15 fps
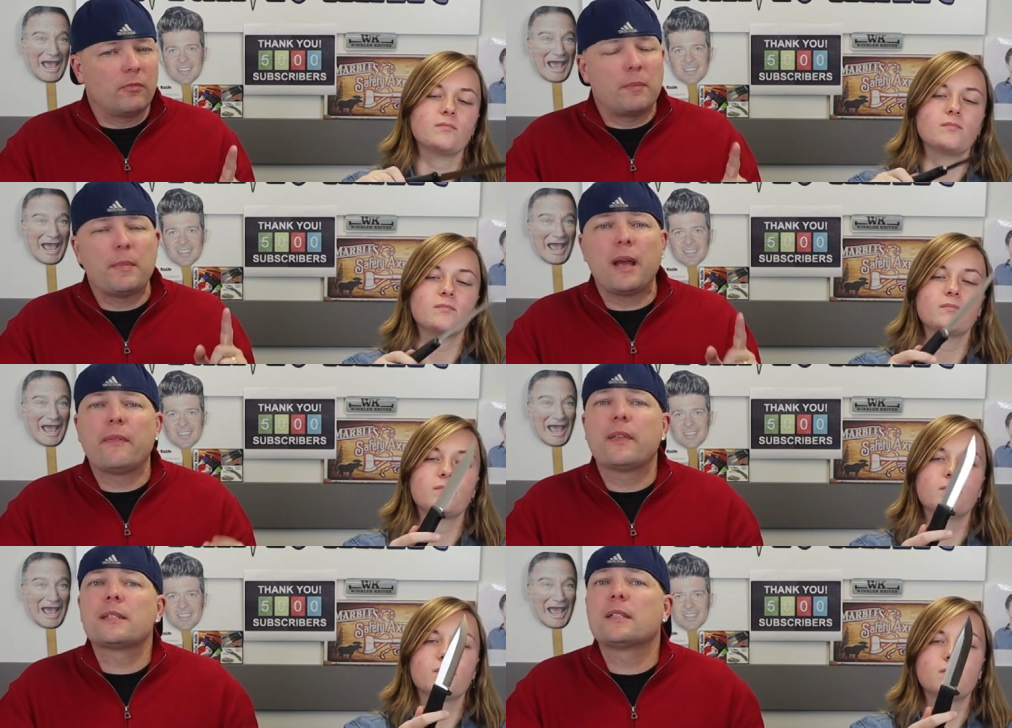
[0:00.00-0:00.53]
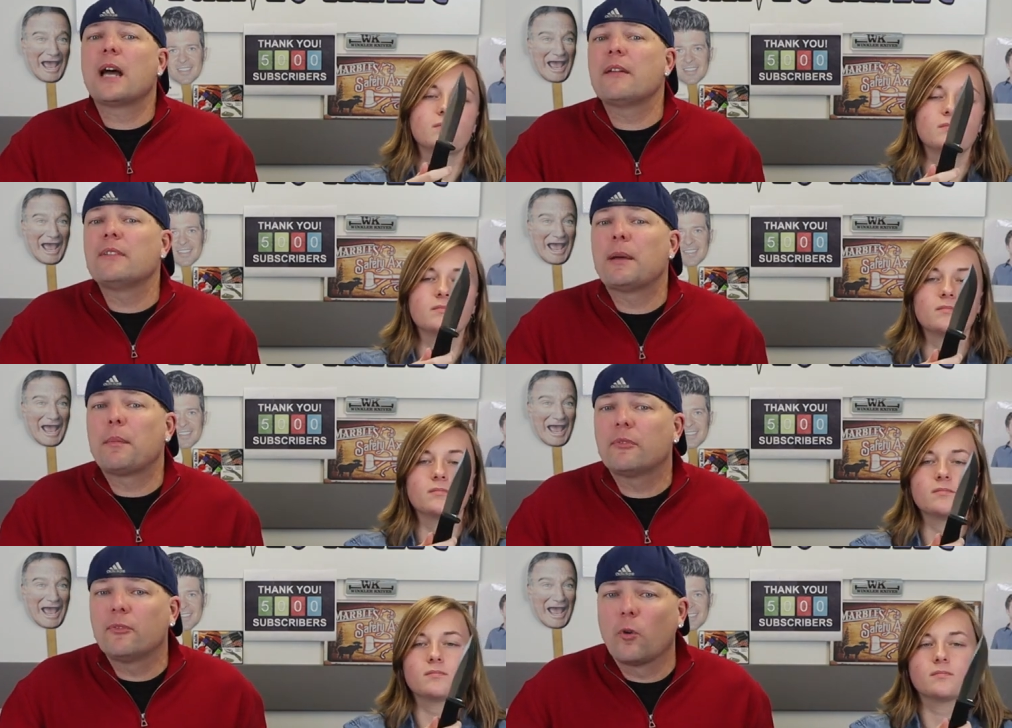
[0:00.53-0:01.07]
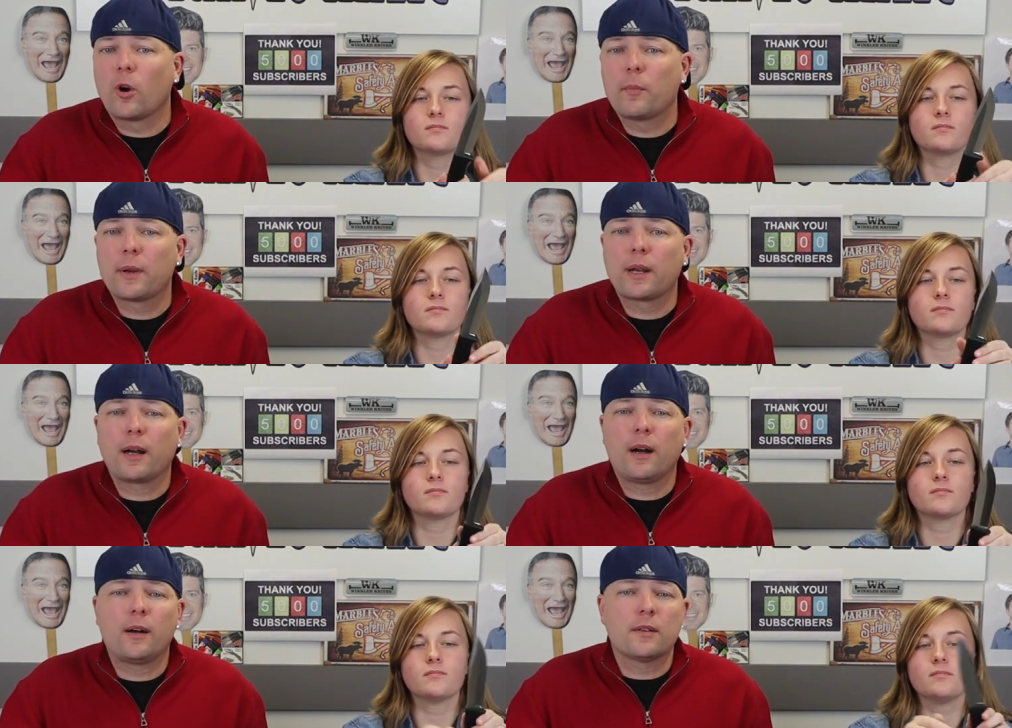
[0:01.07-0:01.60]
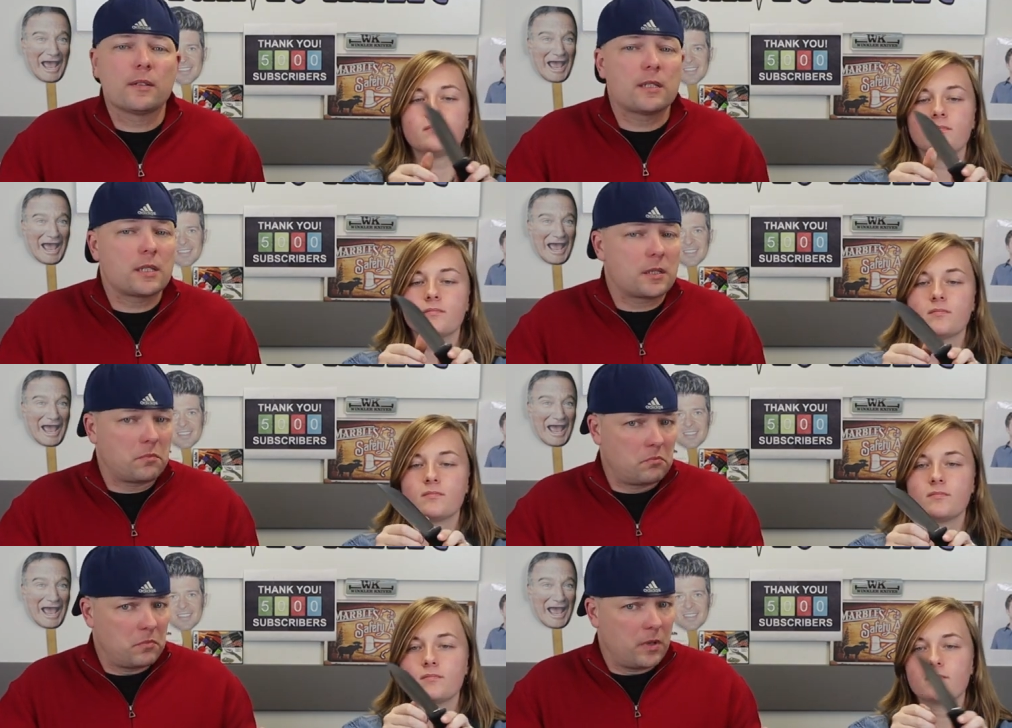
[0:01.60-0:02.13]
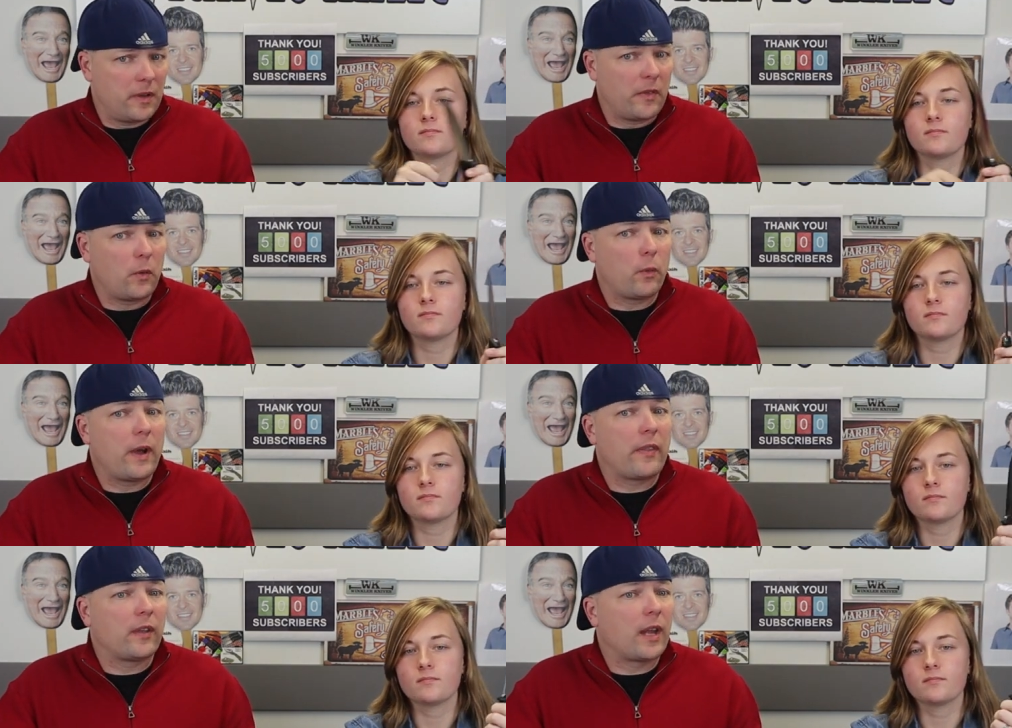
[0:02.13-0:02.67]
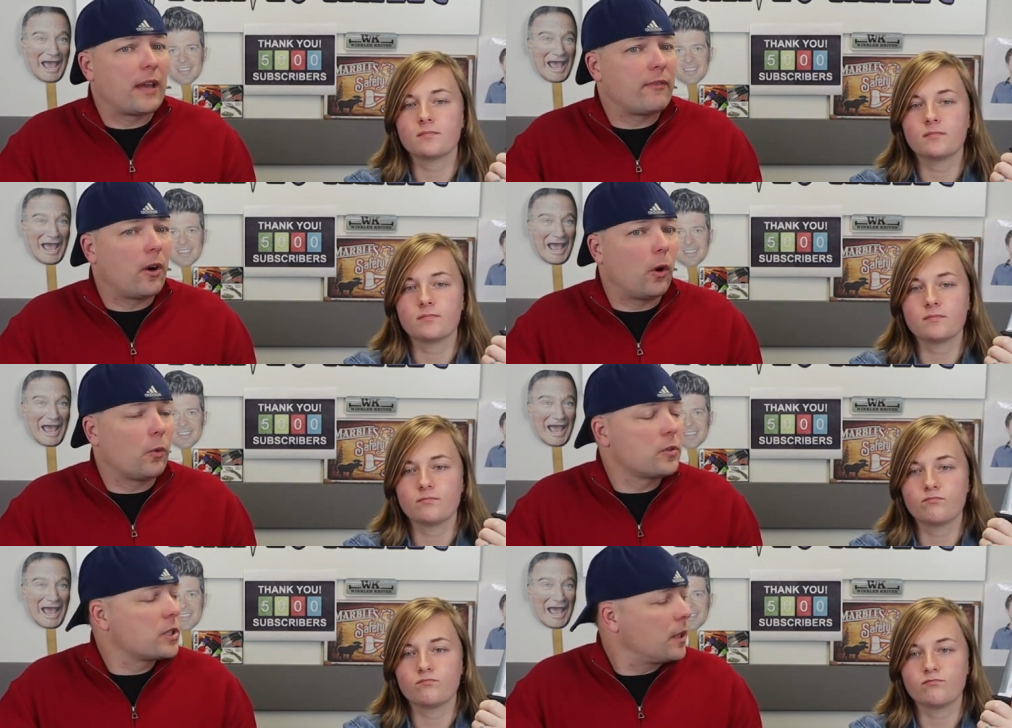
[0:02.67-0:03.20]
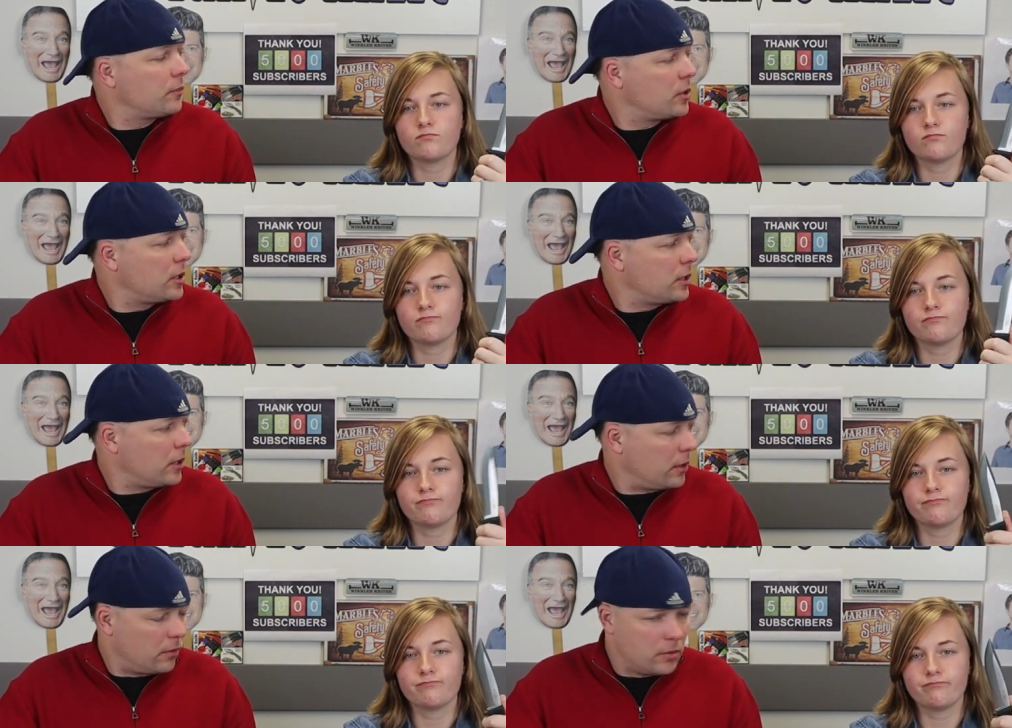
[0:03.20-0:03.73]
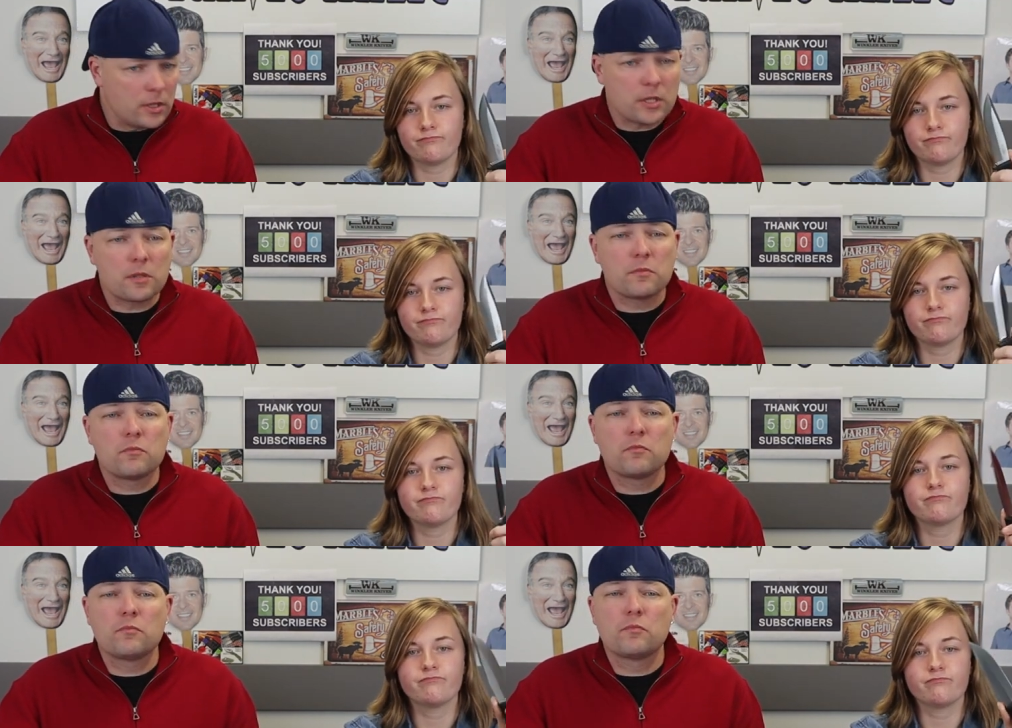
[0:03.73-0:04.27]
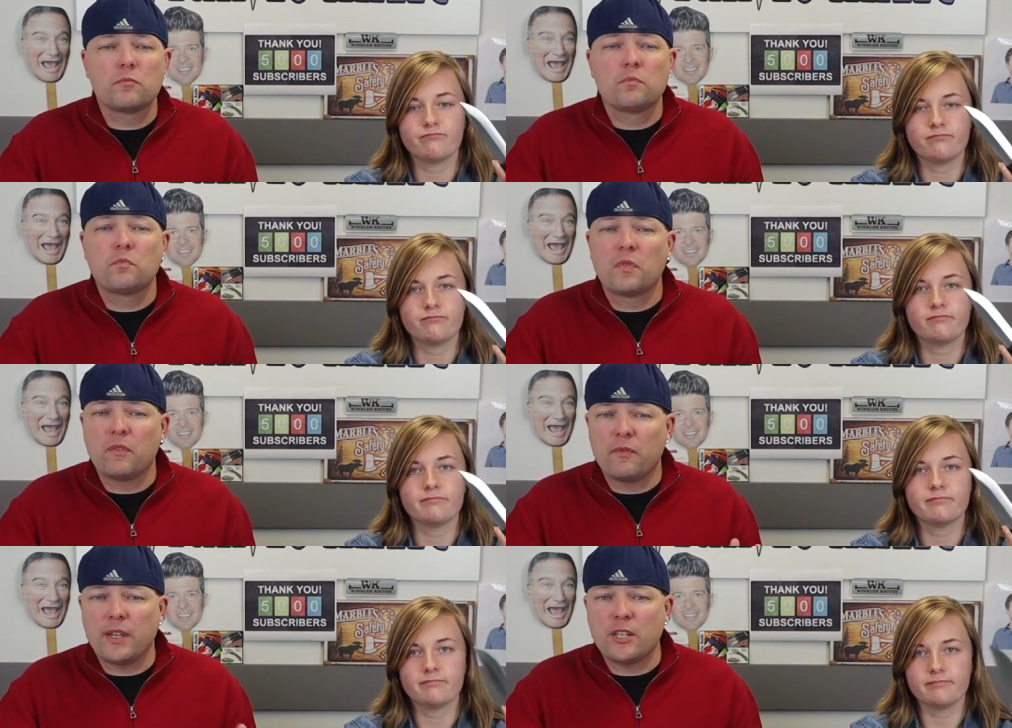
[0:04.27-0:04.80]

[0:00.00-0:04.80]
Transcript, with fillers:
Speaker 1: we made this knife number four because mm-hmm. of the way the knife holds up to use, the